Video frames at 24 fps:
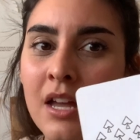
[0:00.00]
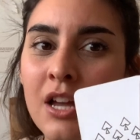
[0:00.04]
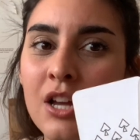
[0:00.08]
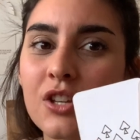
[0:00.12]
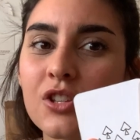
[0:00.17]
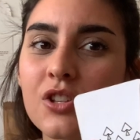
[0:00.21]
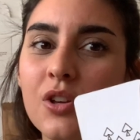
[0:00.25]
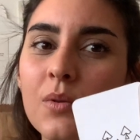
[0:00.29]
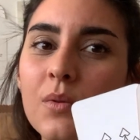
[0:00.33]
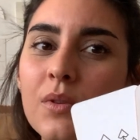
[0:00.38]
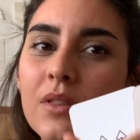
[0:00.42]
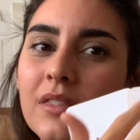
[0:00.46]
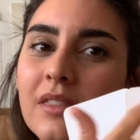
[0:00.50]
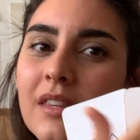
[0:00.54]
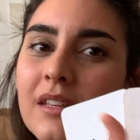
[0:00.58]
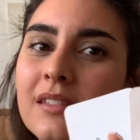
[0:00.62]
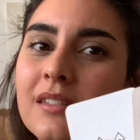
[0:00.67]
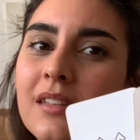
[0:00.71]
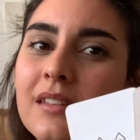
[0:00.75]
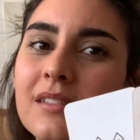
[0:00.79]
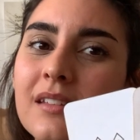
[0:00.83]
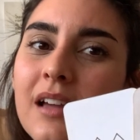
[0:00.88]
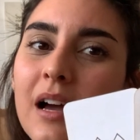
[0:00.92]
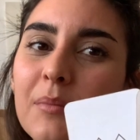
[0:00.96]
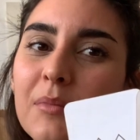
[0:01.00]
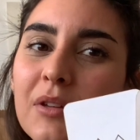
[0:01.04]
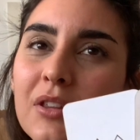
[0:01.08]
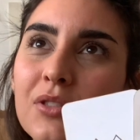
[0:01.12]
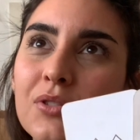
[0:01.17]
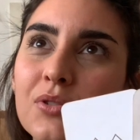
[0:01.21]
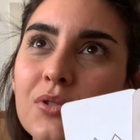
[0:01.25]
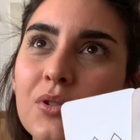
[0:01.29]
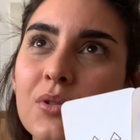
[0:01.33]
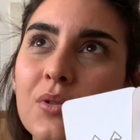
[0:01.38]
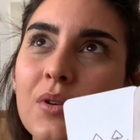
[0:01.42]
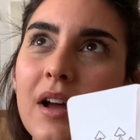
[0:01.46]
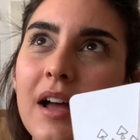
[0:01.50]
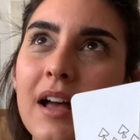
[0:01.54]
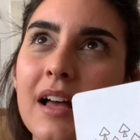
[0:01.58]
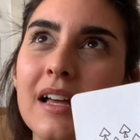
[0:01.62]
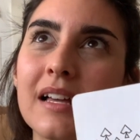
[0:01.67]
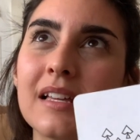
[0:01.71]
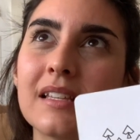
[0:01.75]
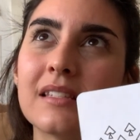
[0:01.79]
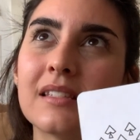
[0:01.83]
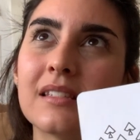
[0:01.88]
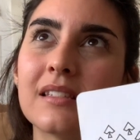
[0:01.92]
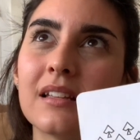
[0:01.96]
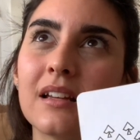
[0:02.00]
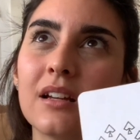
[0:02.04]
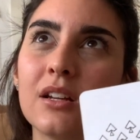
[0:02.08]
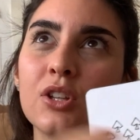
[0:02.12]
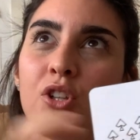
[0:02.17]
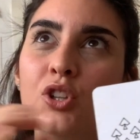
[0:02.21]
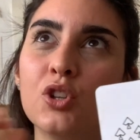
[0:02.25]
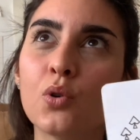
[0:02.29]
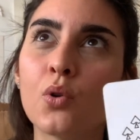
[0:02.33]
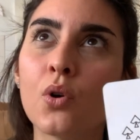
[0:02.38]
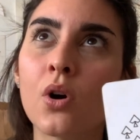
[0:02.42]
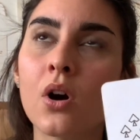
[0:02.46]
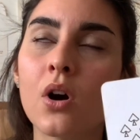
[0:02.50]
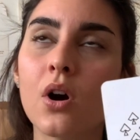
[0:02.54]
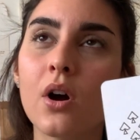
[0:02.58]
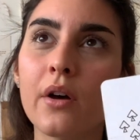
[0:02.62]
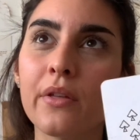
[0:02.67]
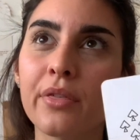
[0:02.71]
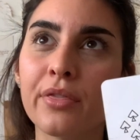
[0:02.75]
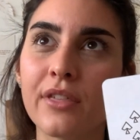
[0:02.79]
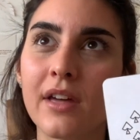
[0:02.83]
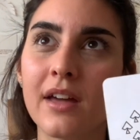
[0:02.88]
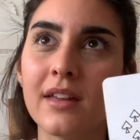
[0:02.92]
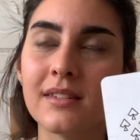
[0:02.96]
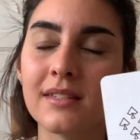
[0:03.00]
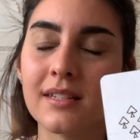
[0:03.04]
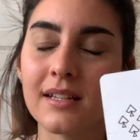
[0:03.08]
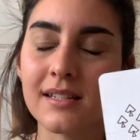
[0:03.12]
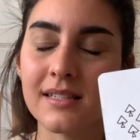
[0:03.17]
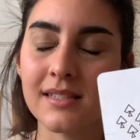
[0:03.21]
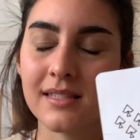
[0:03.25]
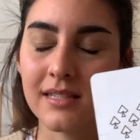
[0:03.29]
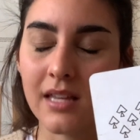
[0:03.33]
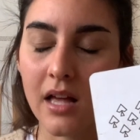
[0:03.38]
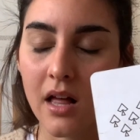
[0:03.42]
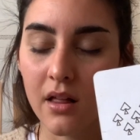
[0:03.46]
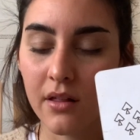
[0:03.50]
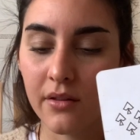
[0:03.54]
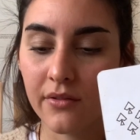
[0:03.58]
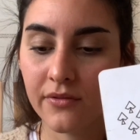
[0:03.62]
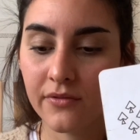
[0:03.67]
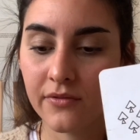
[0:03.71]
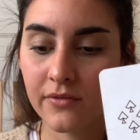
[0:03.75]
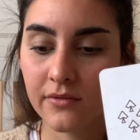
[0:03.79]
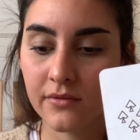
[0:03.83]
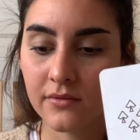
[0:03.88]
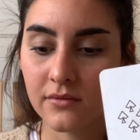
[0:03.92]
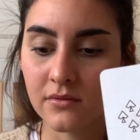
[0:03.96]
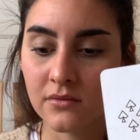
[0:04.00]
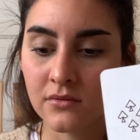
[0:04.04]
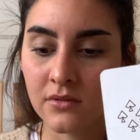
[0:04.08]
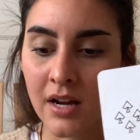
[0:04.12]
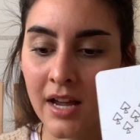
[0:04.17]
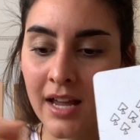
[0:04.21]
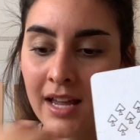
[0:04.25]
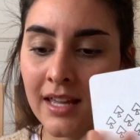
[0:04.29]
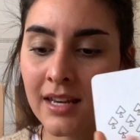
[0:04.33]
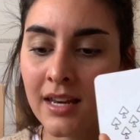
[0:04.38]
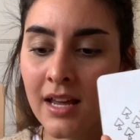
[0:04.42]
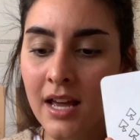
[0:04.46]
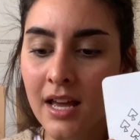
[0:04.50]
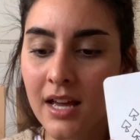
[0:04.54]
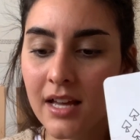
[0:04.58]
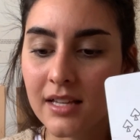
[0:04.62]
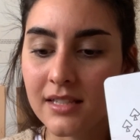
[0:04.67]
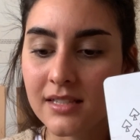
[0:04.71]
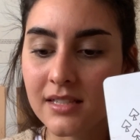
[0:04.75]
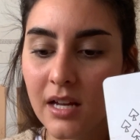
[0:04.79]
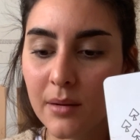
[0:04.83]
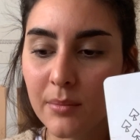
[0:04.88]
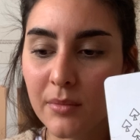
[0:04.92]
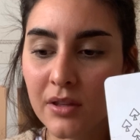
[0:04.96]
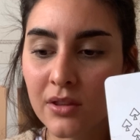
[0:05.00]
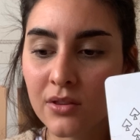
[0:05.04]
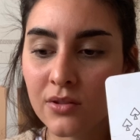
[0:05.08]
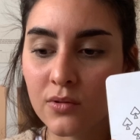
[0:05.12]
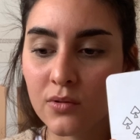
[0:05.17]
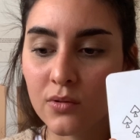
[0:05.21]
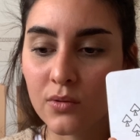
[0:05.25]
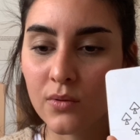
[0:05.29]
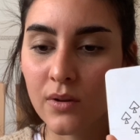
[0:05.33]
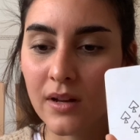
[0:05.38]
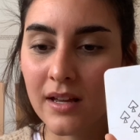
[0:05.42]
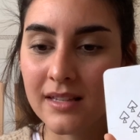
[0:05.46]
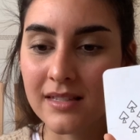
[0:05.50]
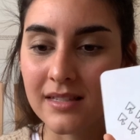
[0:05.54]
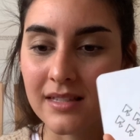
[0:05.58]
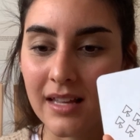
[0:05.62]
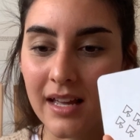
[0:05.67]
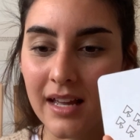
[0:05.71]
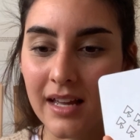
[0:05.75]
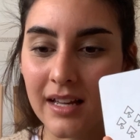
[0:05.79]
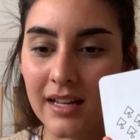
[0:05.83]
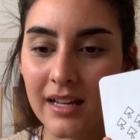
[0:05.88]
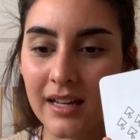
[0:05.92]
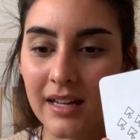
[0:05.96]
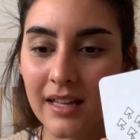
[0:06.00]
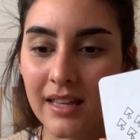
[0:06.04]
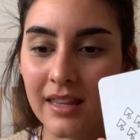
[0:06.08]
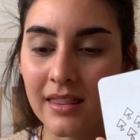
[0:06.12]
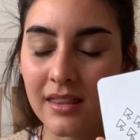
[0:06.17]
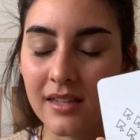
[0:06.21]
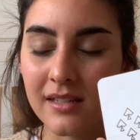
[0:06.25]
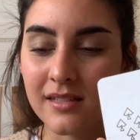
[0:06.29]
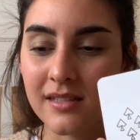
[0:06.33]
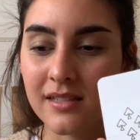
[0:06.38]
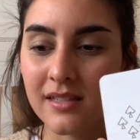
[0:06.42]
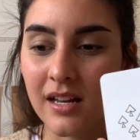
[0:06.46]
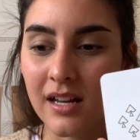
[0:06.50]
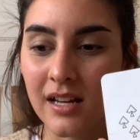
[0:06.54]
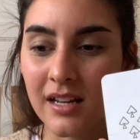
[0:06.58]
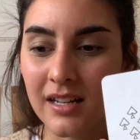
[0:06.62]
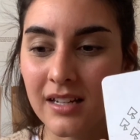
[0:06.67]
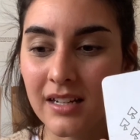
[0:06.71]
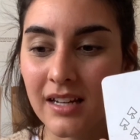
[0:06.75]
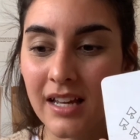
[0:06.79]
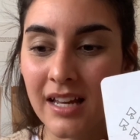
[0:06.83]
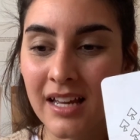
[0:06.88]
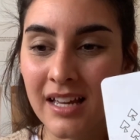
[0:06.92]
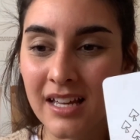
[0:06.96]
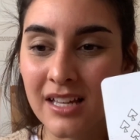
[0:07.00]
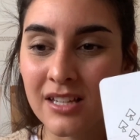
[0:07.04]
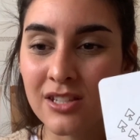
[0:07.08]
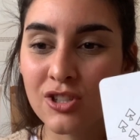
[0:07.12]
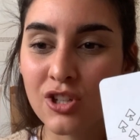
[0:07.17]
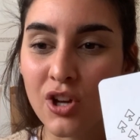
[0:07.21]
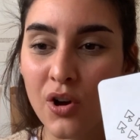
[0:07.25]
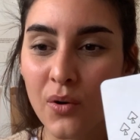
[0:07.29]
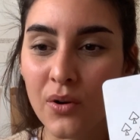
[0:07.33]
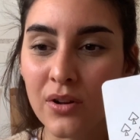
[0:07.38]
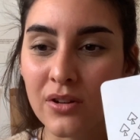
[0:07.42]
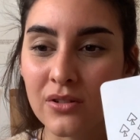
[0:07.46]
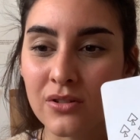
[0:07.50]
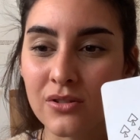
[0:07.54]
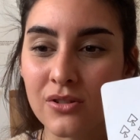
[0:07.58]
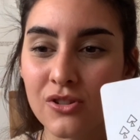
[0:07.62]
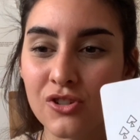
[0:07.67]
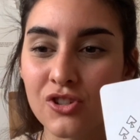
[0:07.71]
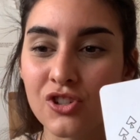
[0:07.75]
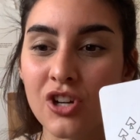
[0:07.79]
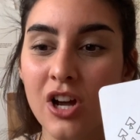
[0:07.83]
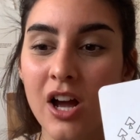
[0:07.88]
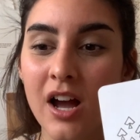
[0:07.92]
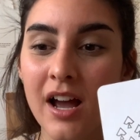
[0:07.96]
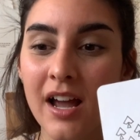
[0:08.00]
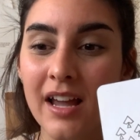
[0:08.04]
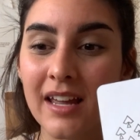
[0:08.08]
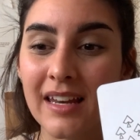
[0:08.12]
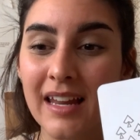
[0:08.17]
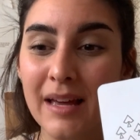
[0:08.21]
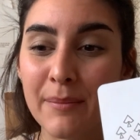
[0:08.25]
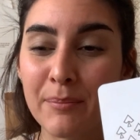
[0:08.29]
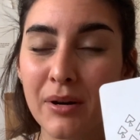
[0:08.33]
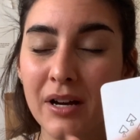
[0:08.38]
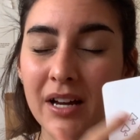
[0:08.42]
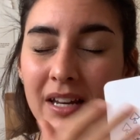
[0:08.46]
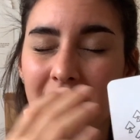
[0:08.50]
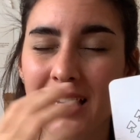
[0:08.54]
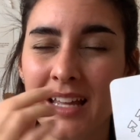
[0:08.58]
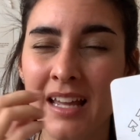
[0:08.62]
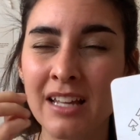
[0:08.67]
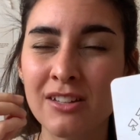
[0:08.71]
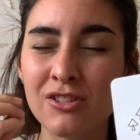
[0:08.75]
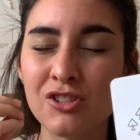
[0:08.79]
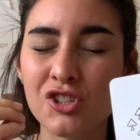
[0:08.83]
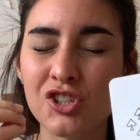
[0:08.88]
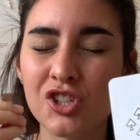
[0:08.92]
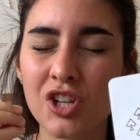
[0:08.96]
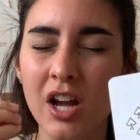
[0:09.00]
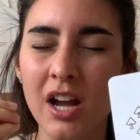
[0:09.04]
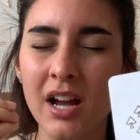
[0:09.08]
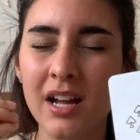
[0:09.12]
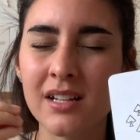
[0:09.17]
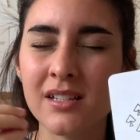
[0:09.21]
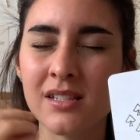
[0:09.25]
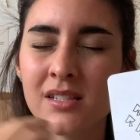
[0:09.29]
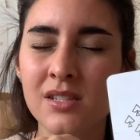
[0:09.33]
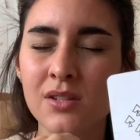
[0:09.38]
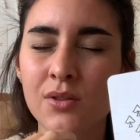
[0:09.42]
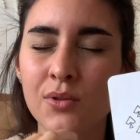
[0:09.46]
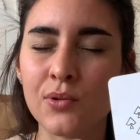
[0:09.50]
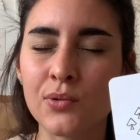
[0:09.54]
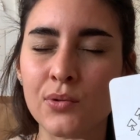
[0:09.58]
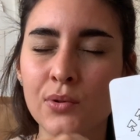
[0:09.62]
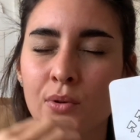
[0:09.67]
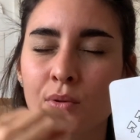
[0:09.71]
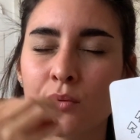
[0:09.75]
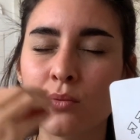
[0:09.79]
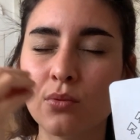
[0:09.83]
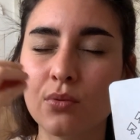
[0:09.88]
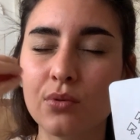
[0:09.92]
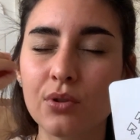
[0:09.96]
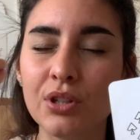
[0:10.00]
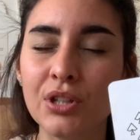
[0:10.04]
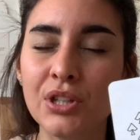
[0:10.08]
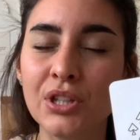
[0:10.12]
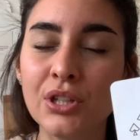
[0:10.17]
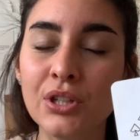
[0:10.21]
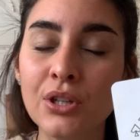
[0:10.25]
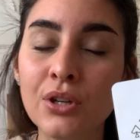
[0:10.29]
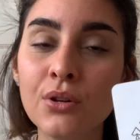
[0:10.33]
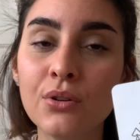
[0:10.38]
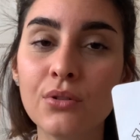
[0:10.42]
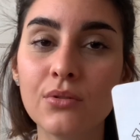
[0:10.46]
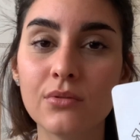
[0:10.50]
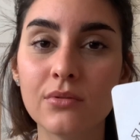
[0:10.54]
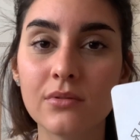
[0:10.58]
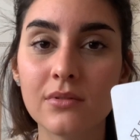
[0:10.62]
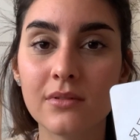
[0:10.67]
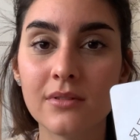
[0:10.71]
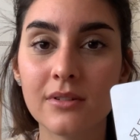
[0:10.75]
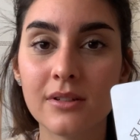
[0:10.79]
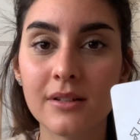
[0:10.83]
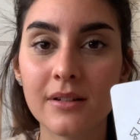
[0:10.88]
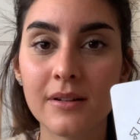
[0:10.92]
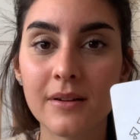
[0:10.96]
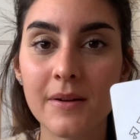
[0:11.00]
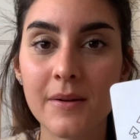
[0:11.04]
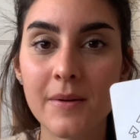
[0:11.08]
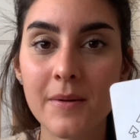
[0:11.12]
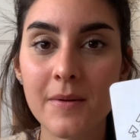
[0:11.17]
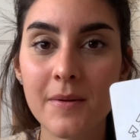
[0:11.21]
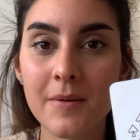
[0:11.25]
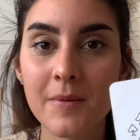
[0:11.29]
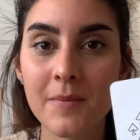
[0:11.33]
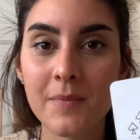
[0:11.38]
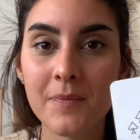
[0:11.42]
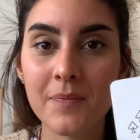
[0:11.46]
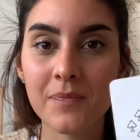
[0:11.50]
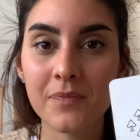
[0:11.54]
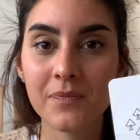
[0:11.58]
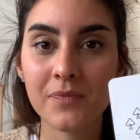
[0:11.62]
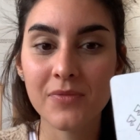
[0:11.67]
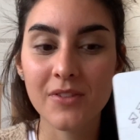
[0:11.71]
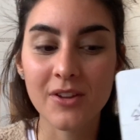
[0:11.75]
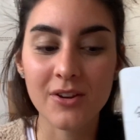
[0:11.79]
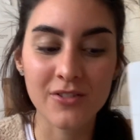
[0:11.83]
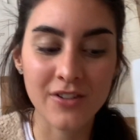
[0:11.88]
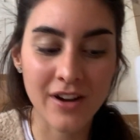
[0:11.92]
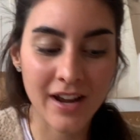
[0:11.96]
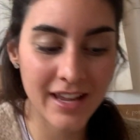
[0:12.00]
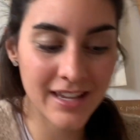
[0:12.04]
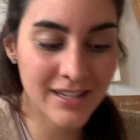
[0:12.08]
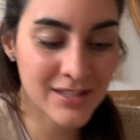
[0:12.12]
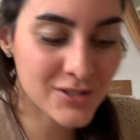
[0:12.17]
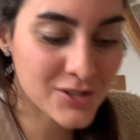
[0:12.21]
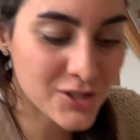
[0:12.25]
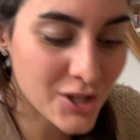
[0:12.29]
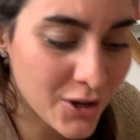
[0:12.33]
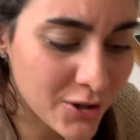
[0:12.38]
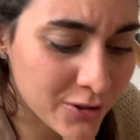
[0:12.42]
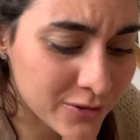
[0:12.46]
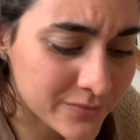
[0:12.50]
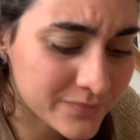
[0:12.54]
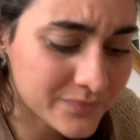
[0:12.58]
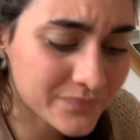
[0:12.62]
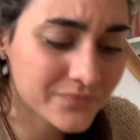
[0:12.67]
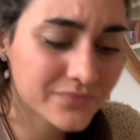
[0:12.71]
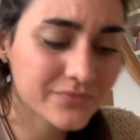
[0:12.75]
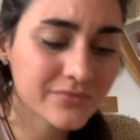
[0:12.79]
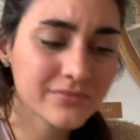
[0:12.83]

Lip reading: So this is coming through as your authentic self, right? It's coming through as like the Sun is going to shine, but it shines through you, right? So